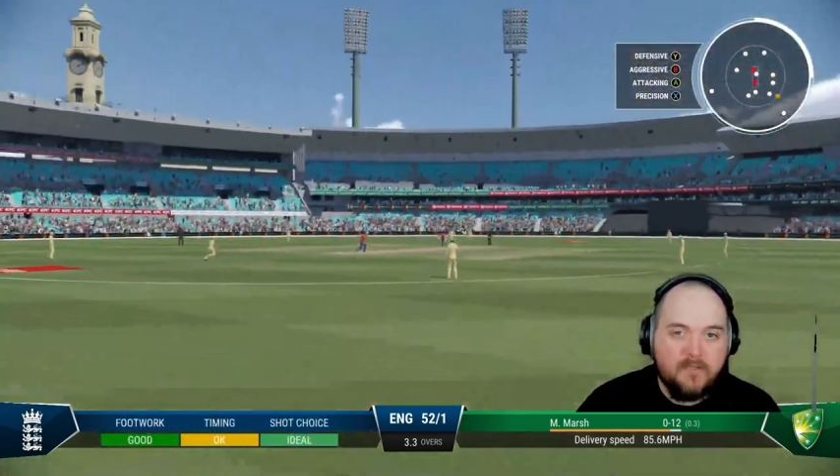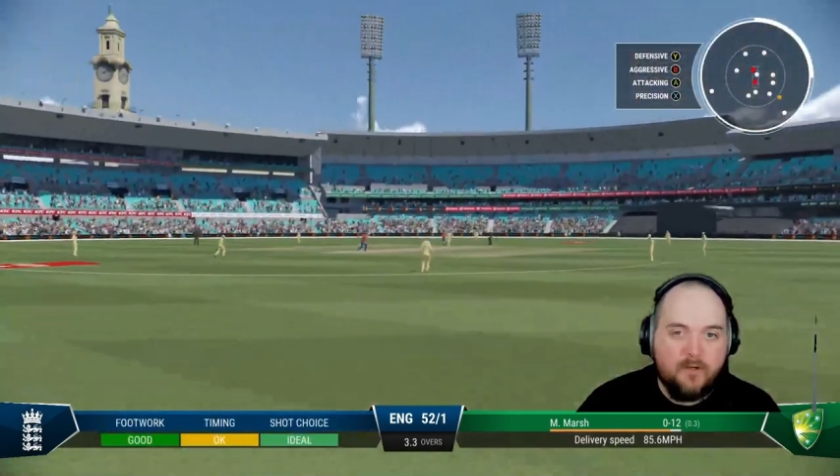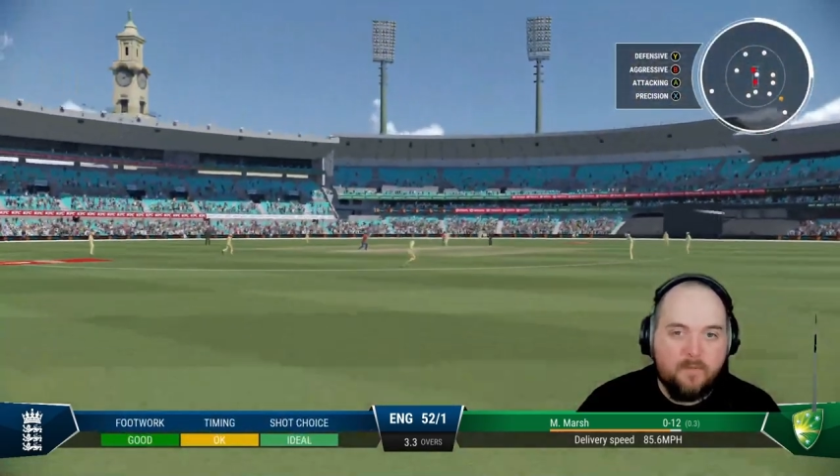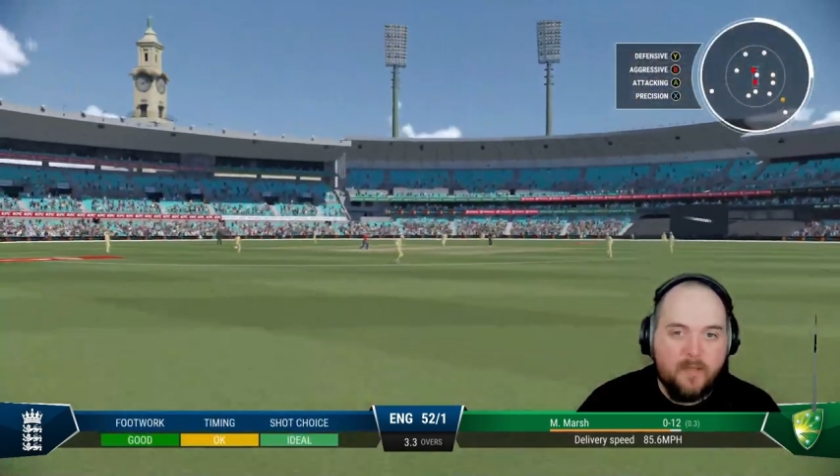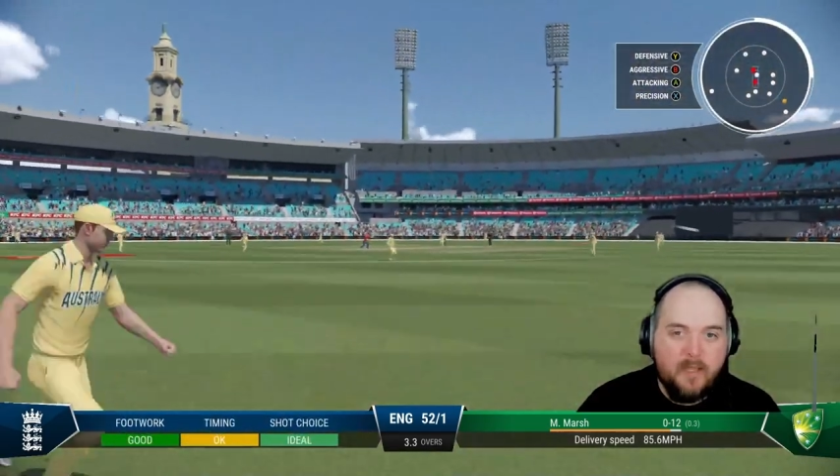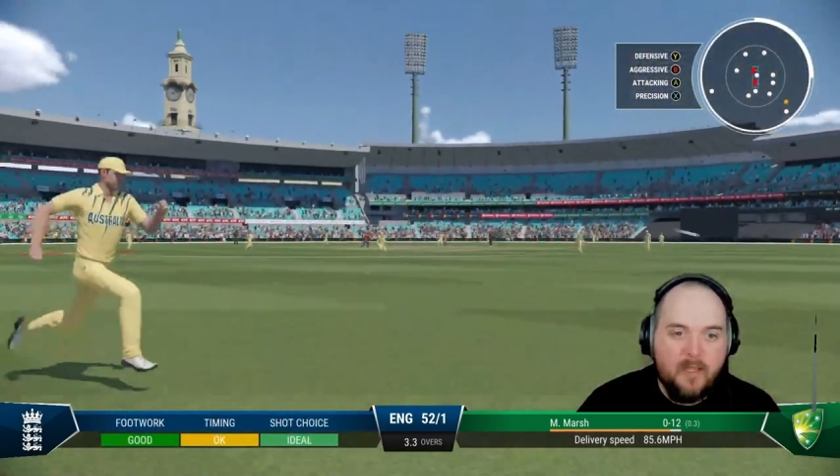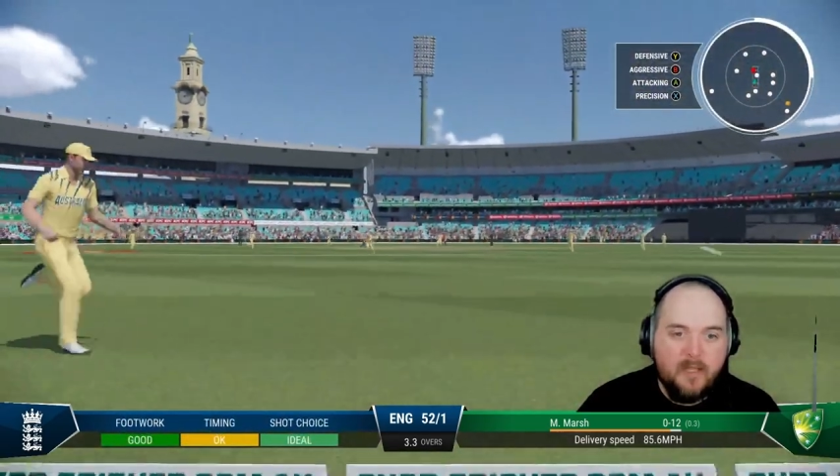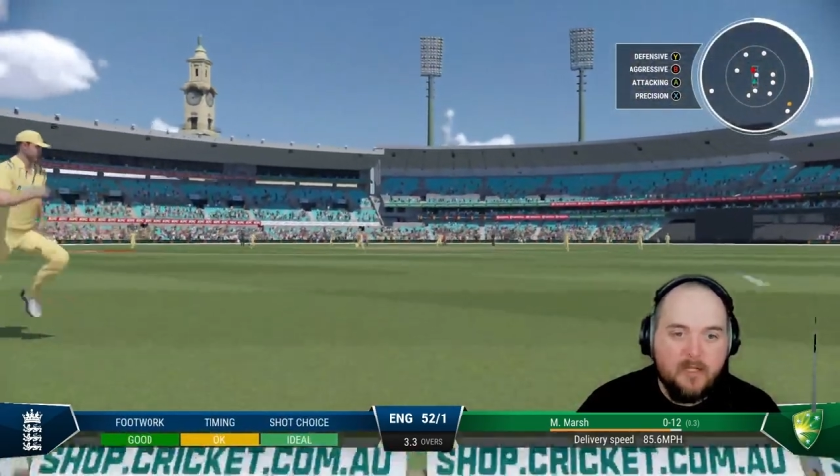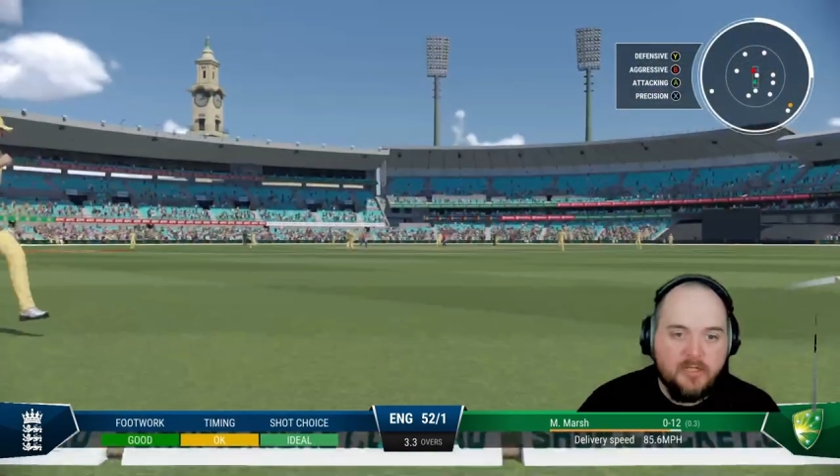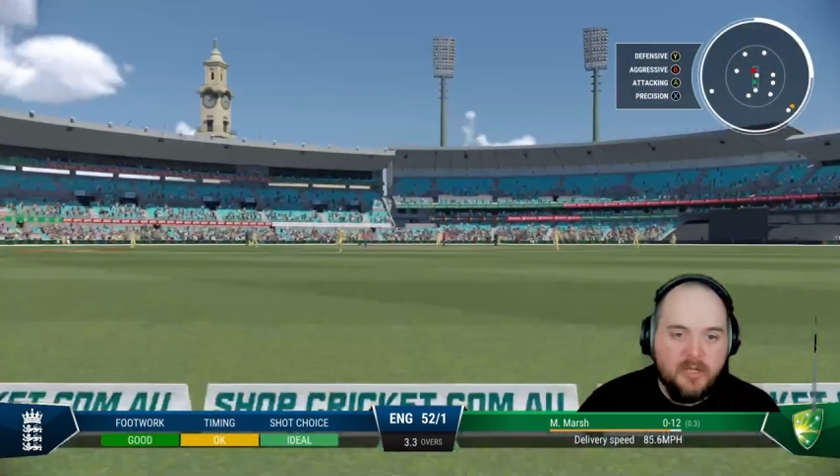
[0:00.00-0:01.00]
top
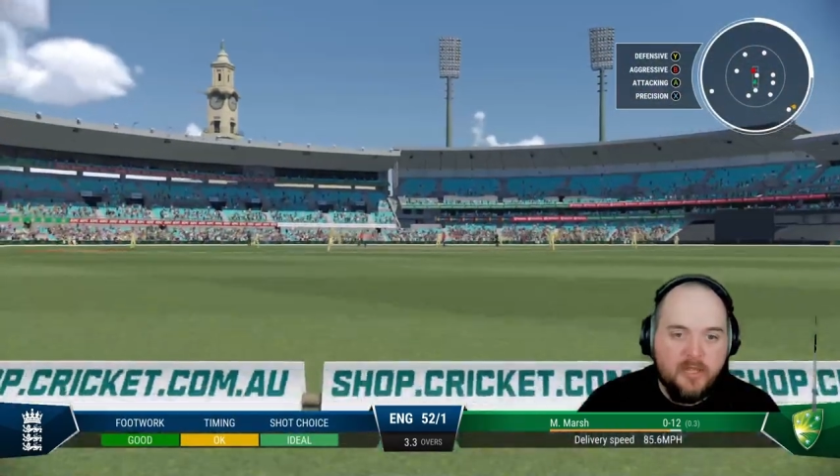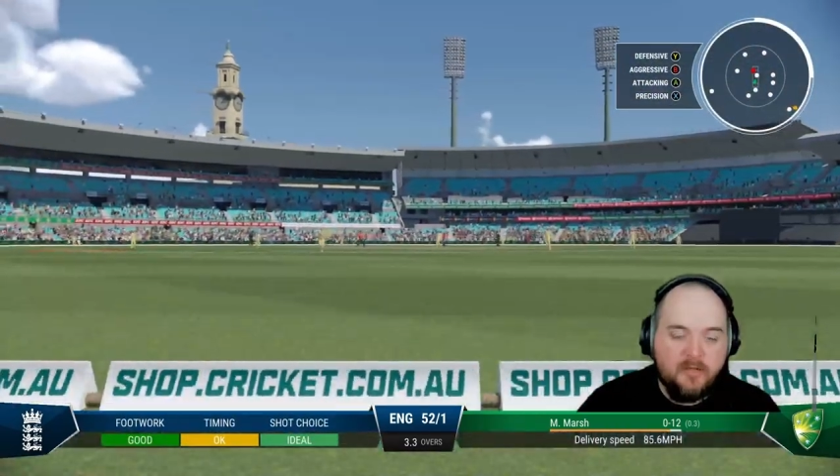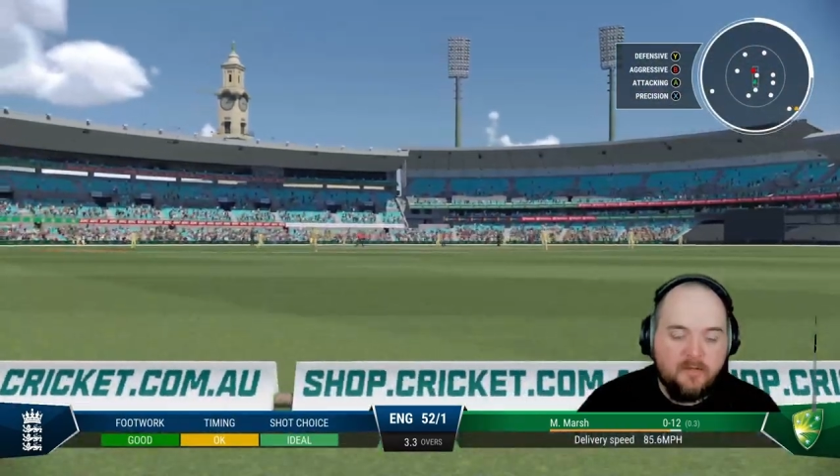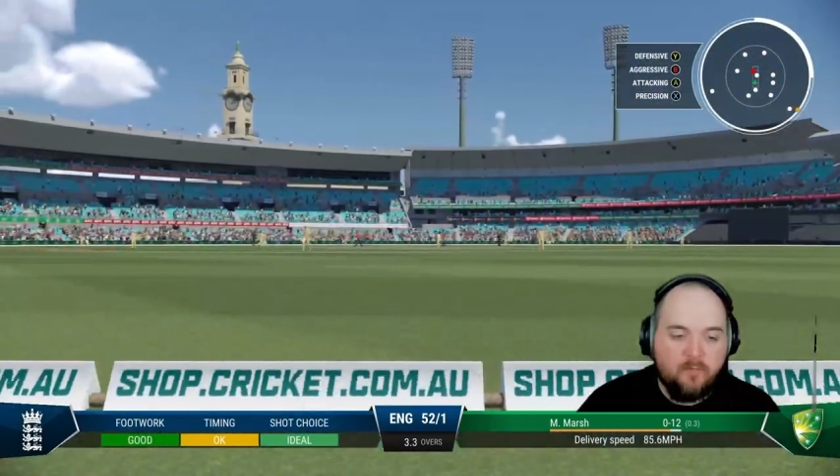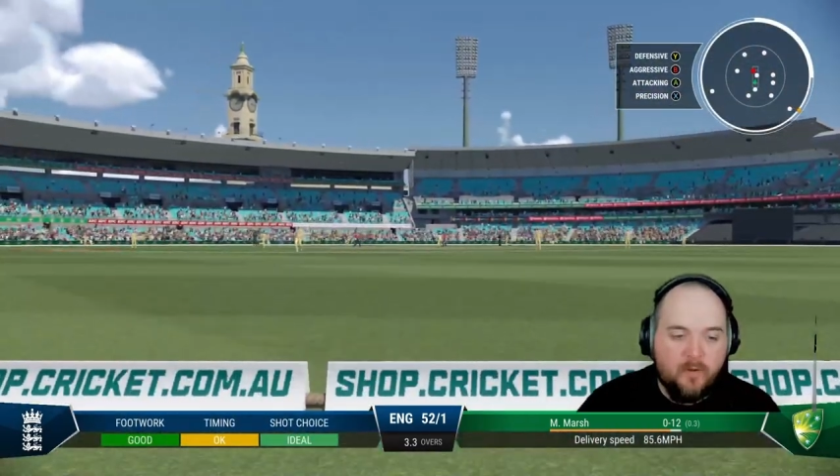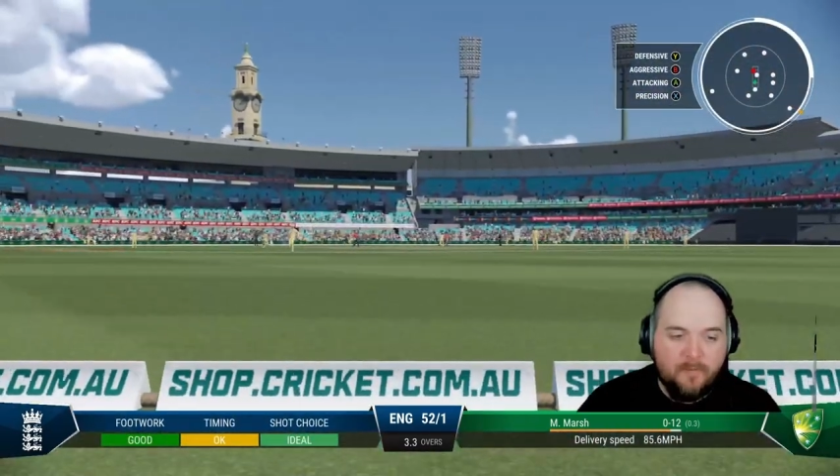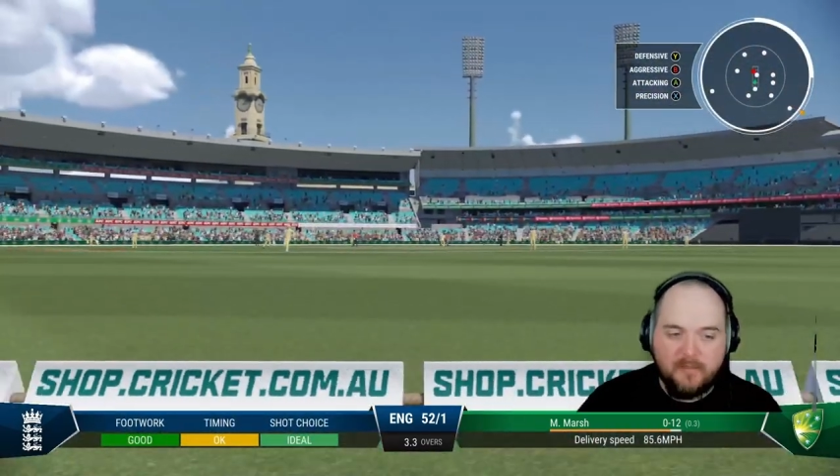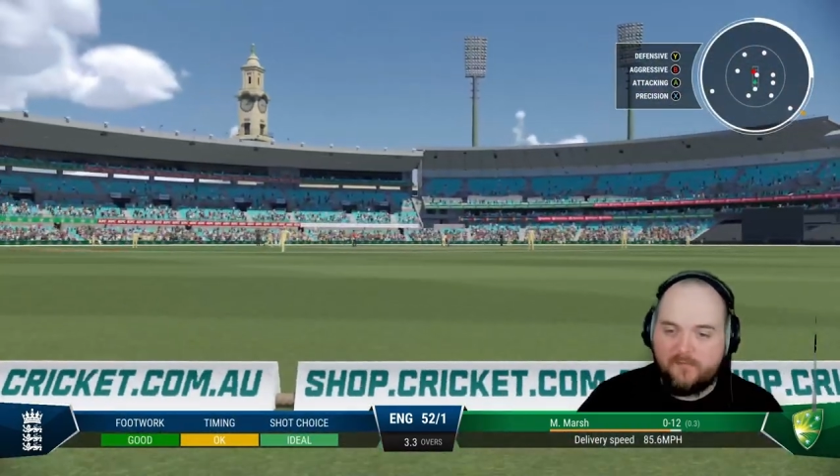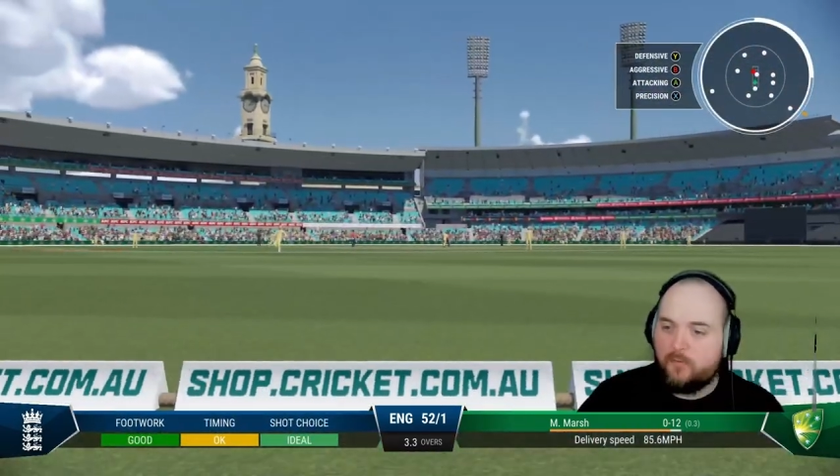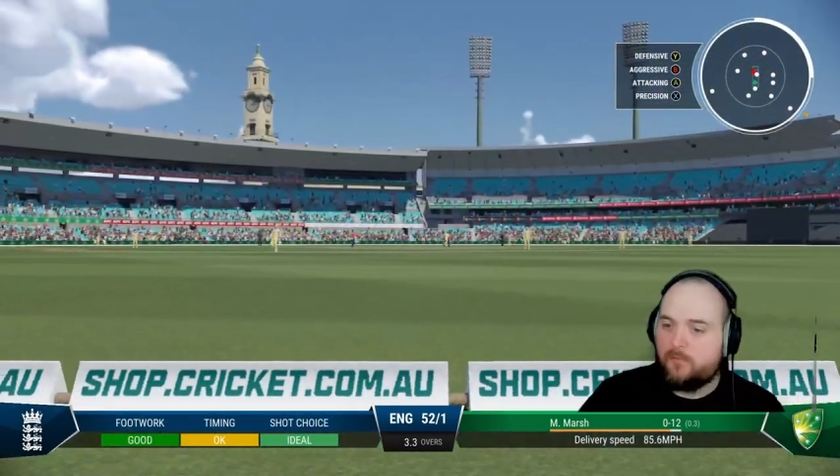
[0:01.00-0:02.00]
edge, and one
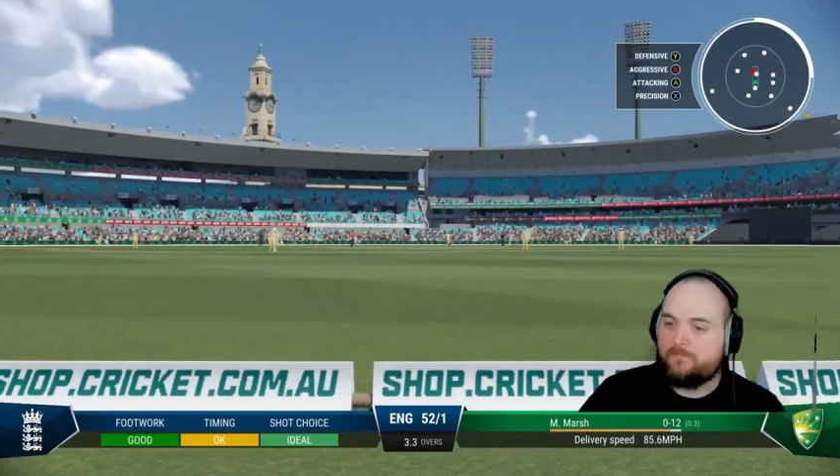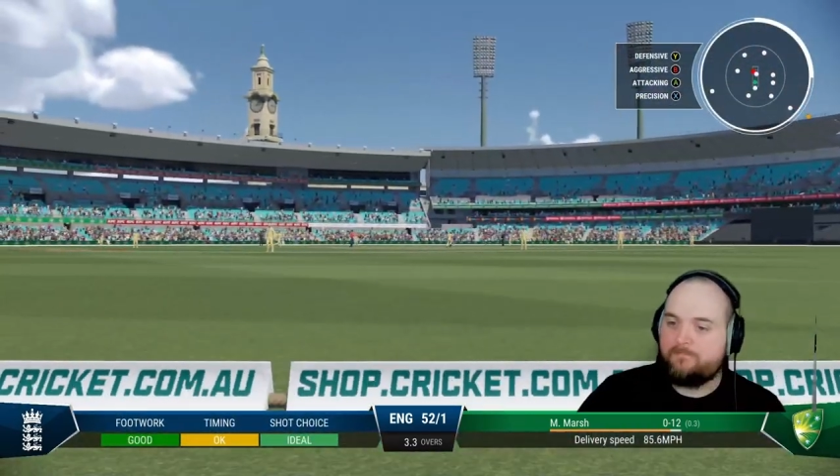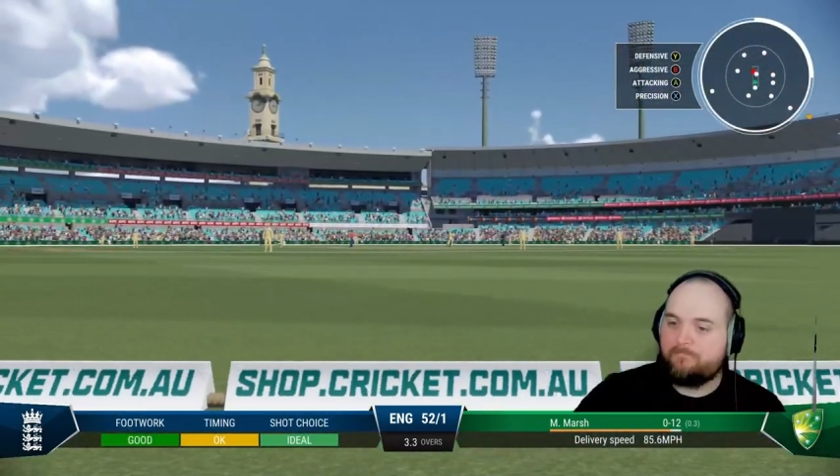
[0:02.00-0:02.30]
bounce four.